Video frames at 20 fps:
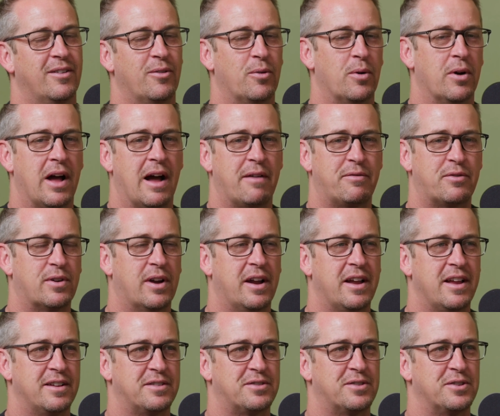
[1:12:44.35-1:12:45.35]
Well, after
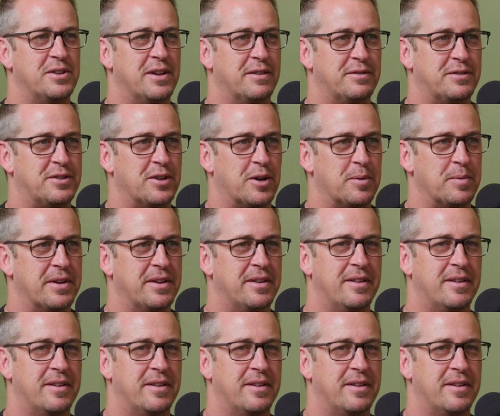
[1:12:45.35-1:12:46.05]
I answer, you have to tell me.